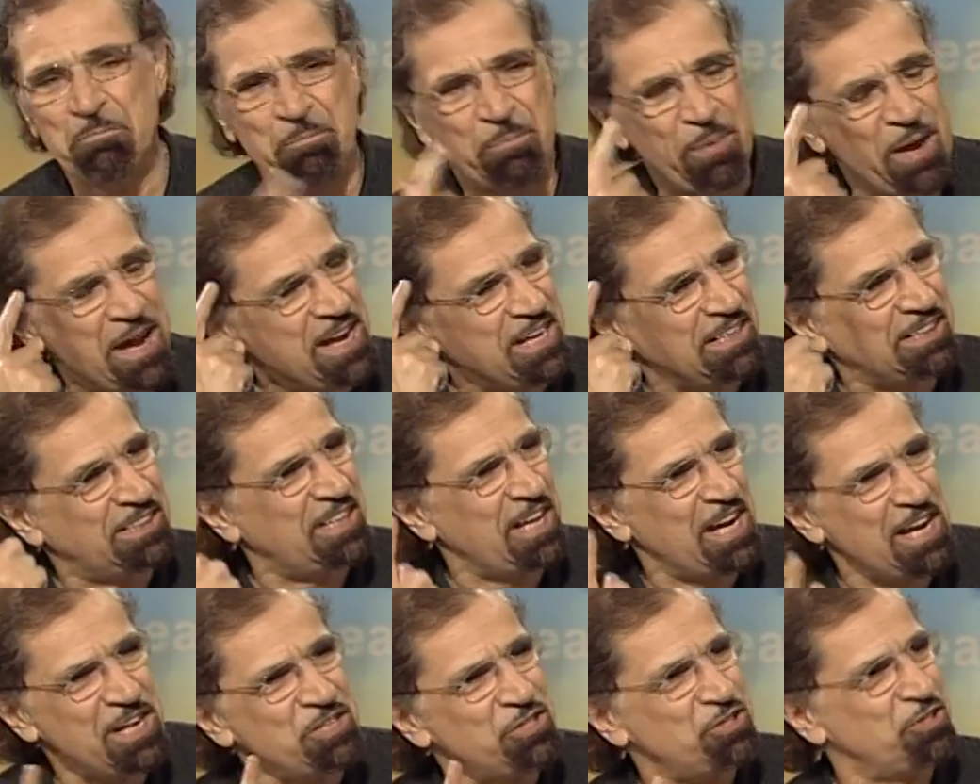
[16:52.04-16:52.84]
Pay
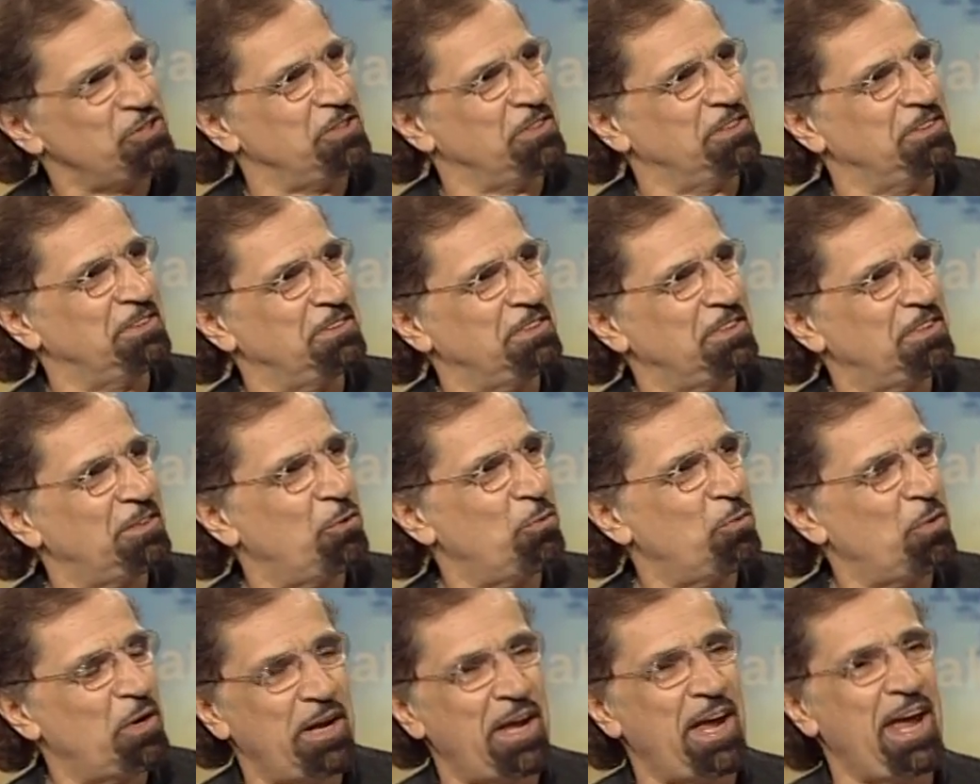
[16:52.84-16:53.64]
attention, you
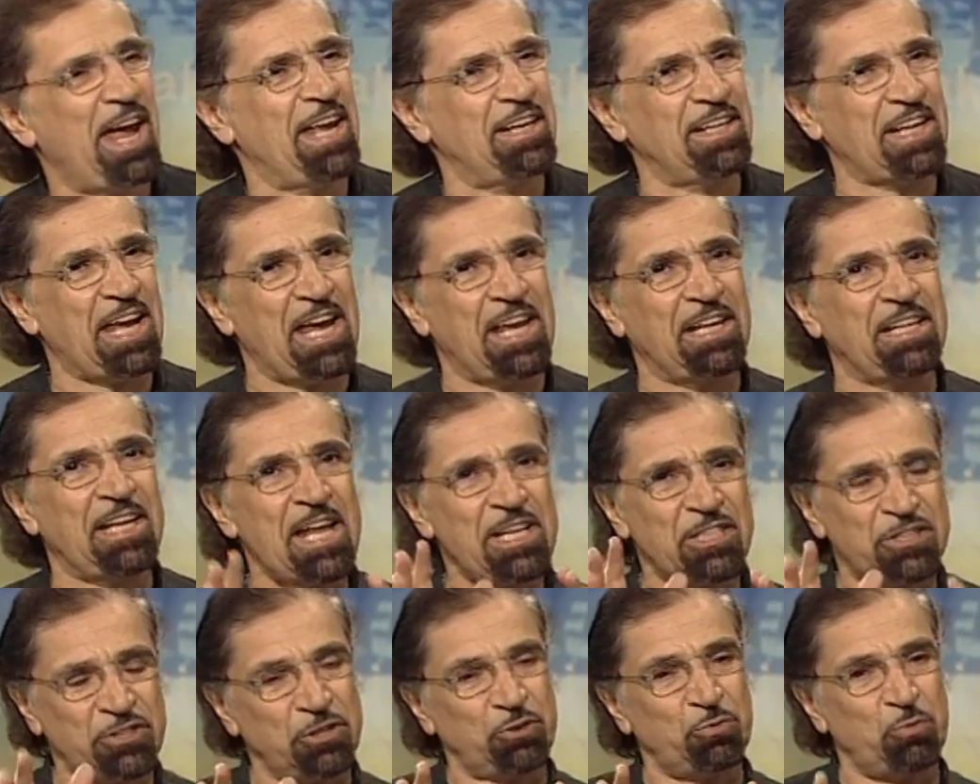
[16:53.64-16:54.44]
know, and
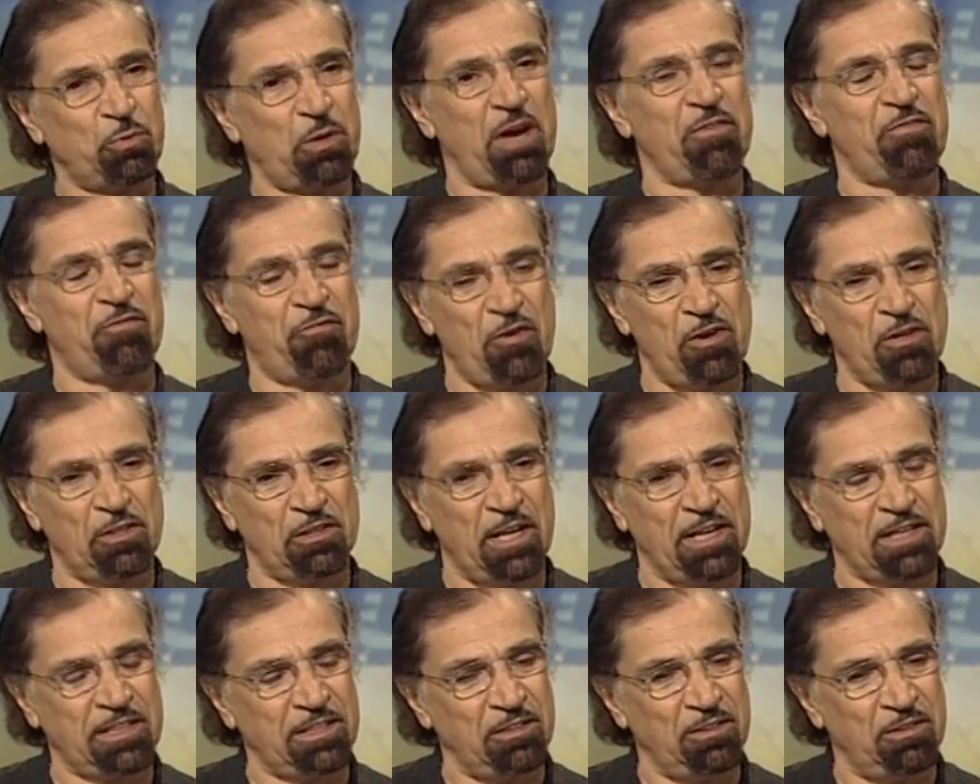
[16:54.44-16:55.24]
that's just what I felt
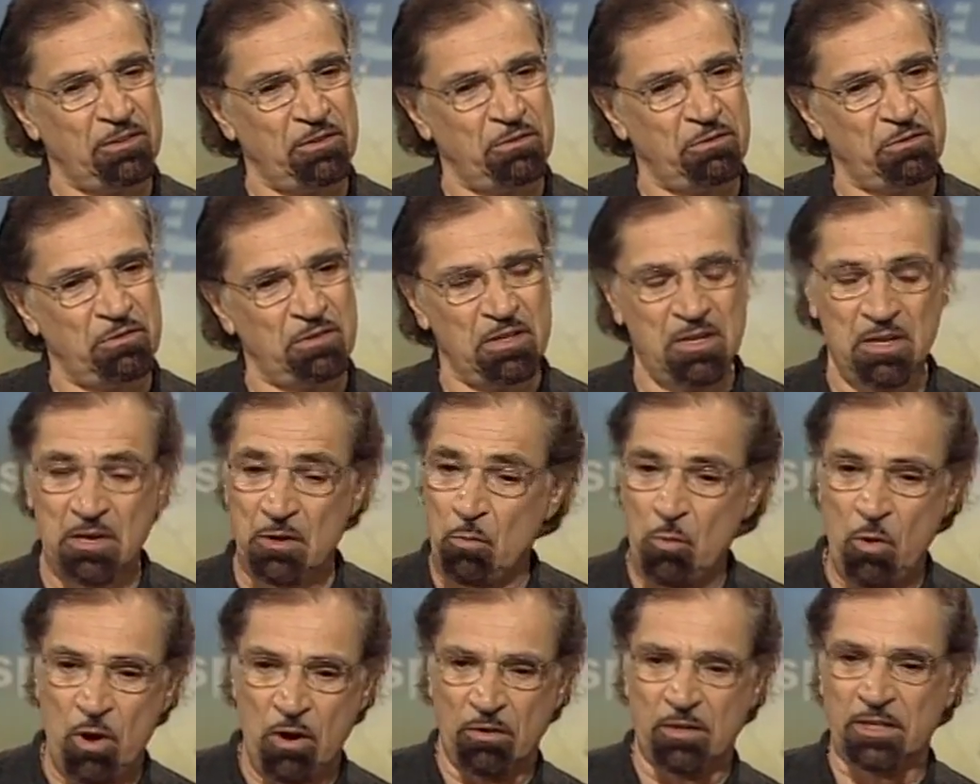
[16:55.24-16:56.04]
like, you know.
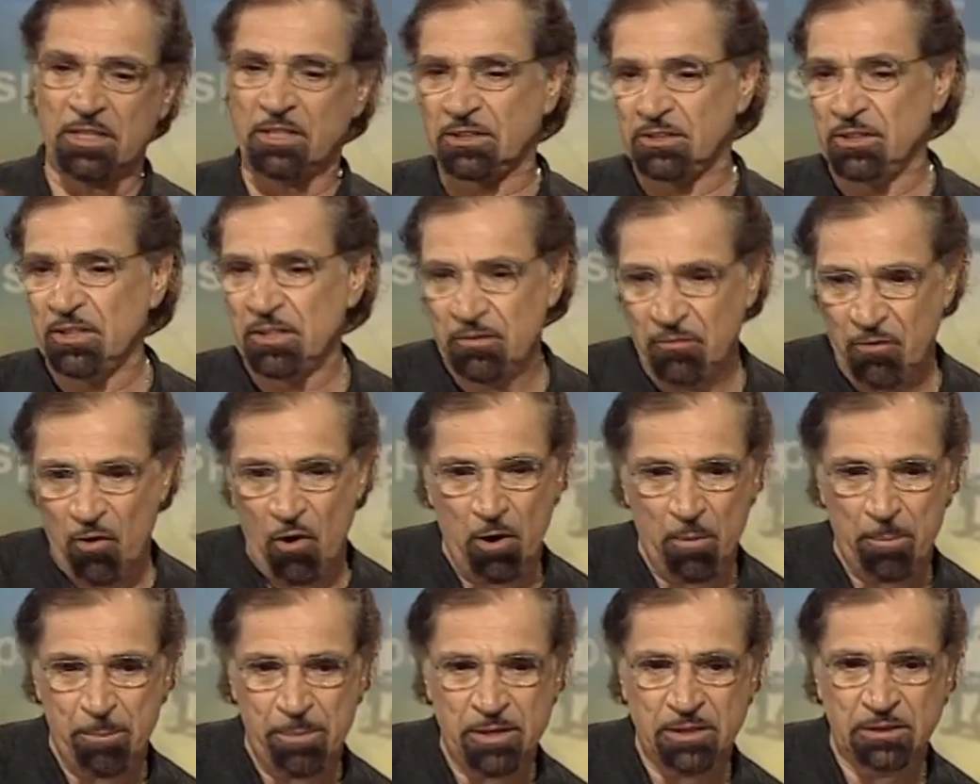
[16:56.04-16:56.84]
Well, it's none of
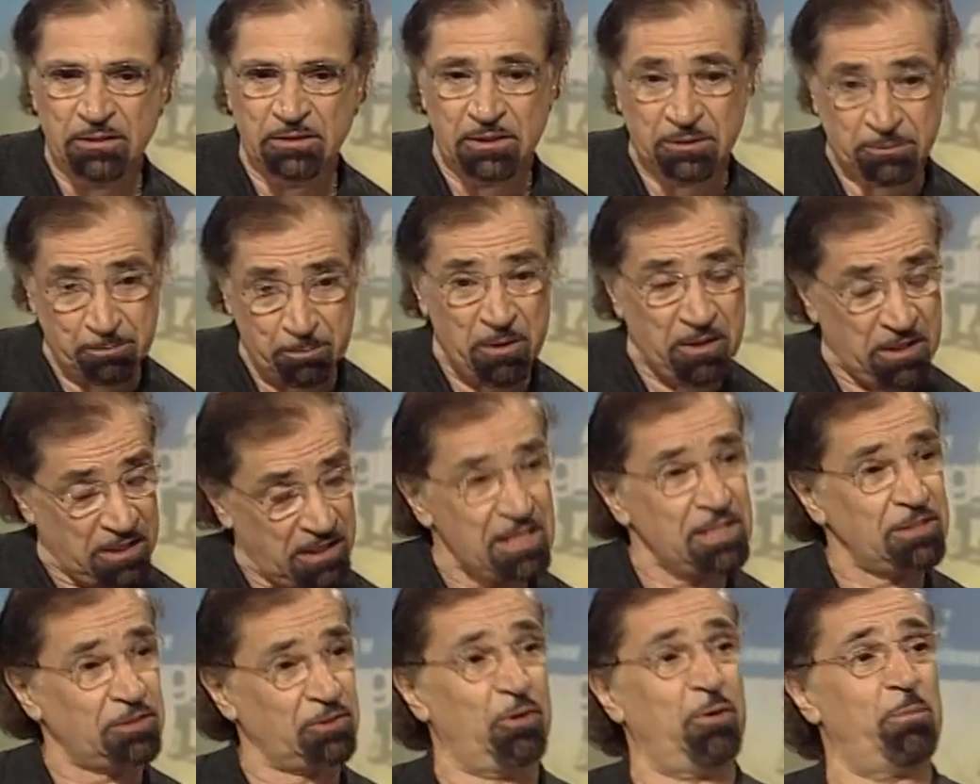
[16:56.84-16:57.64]
our business, but it
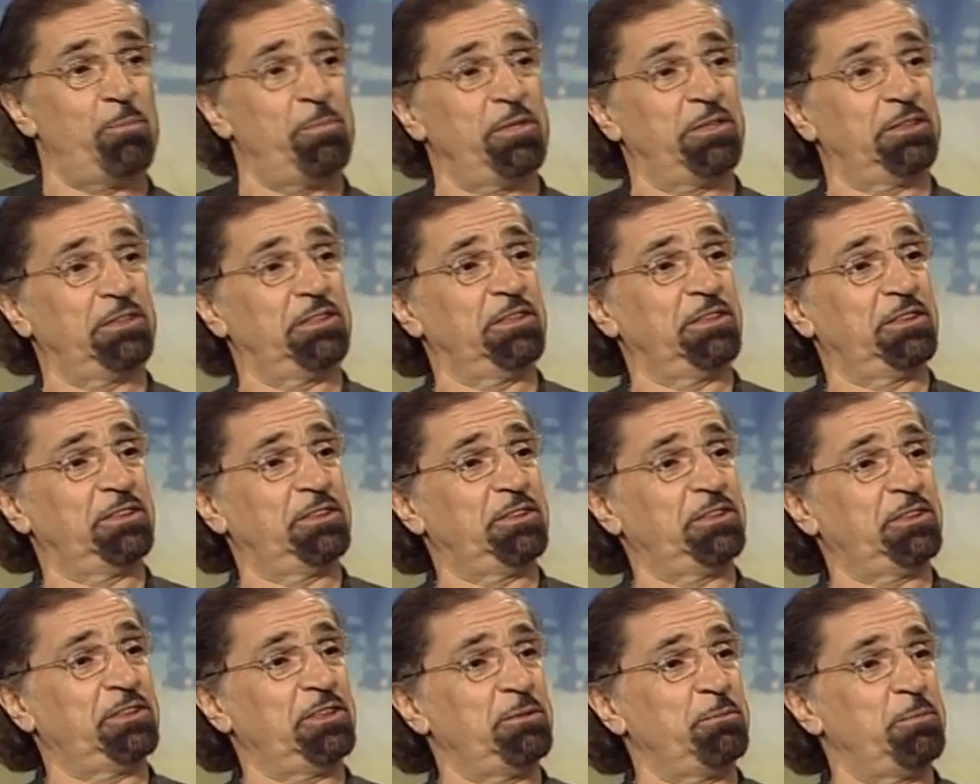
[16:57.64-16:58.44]
is our business,
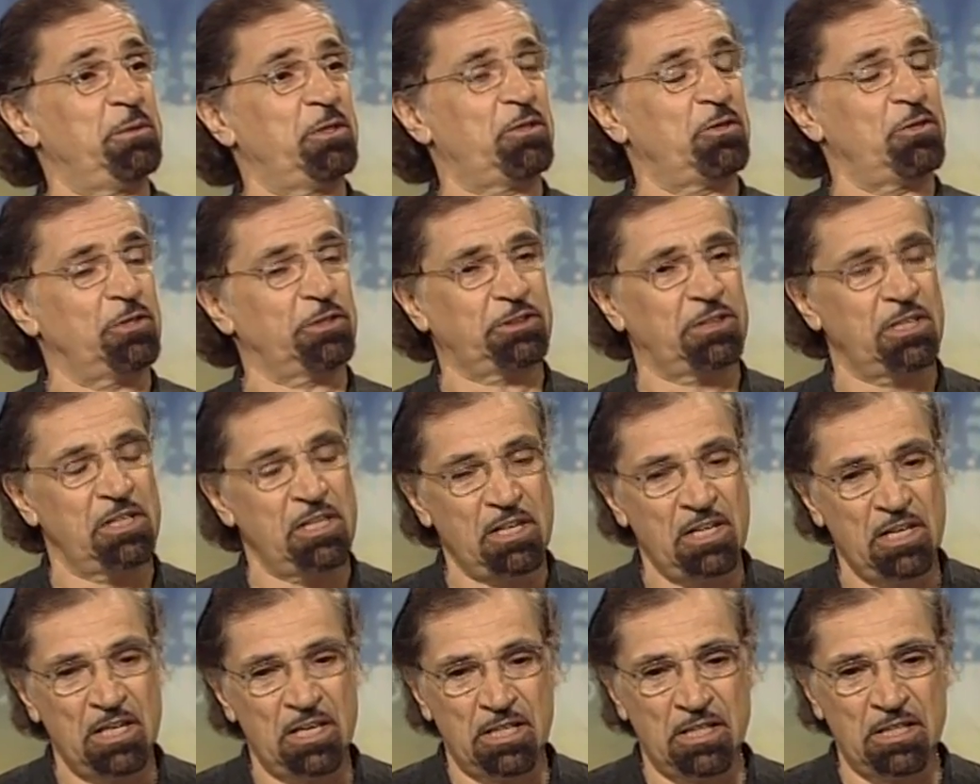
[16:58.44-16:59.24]
you see, because
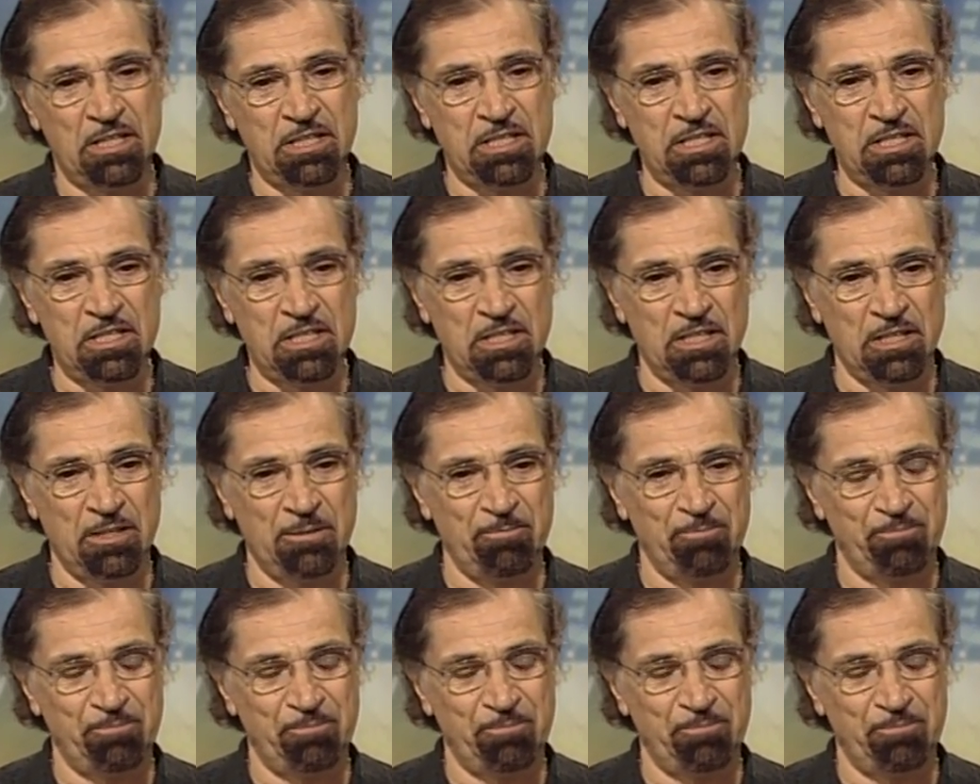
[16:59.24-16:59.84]
the